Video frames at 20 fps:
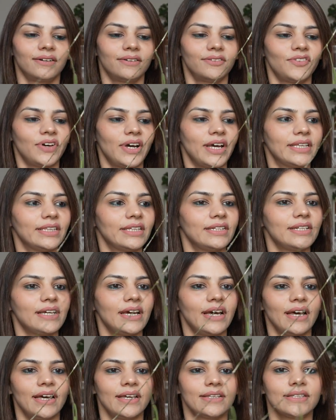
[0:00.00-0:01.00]
vine it
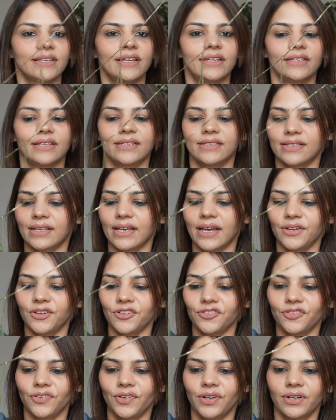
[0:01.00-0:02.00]
has, and it's kind of
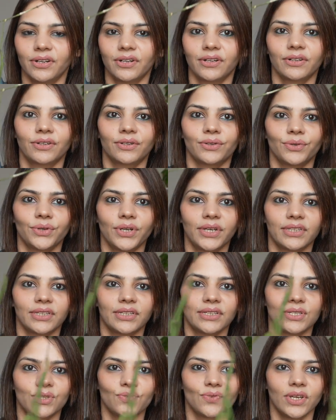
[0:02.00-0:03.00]
growing
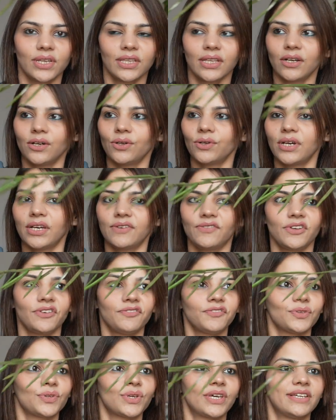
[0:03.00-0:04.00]
this way now. If you
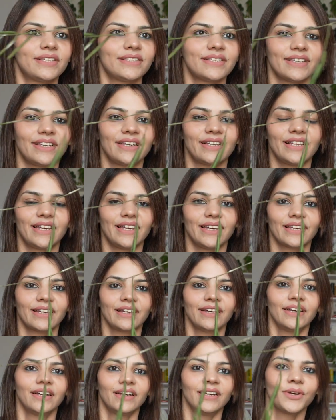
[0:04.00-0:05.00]
can see like
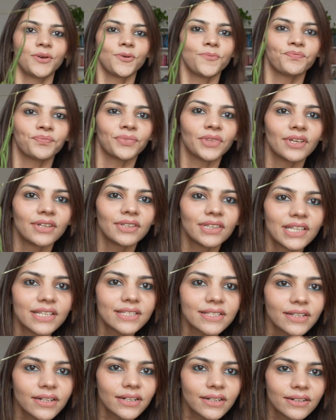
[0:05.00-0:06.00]
this
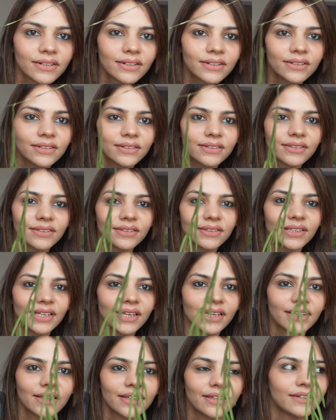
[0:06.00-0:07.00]
little thing
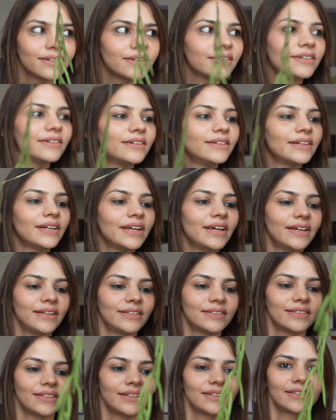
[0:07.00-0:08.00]
here, and
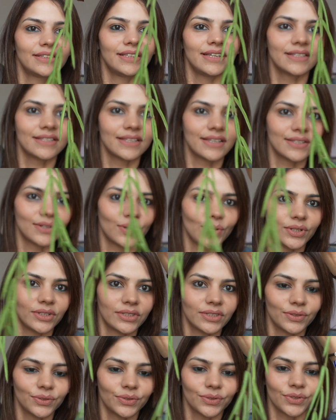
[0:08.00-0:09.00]
this is all
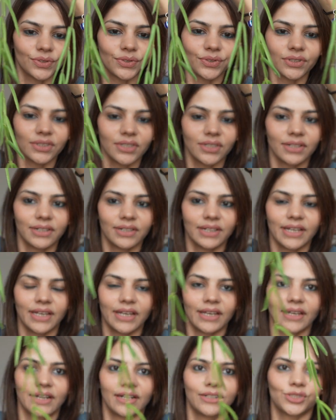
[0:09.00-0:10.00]
new growth. Like
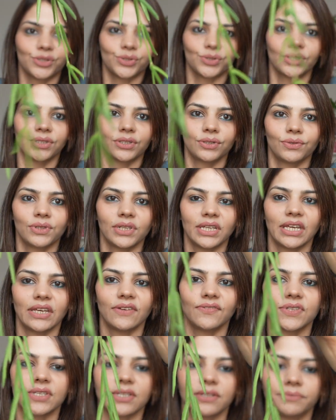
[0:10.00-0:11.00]
I'll show the new
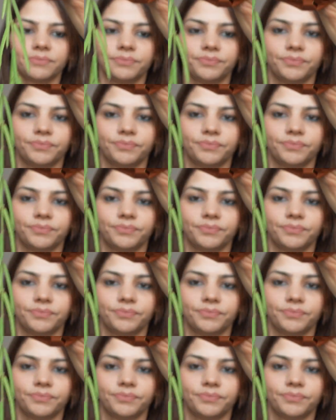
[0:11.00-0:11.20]
leaves.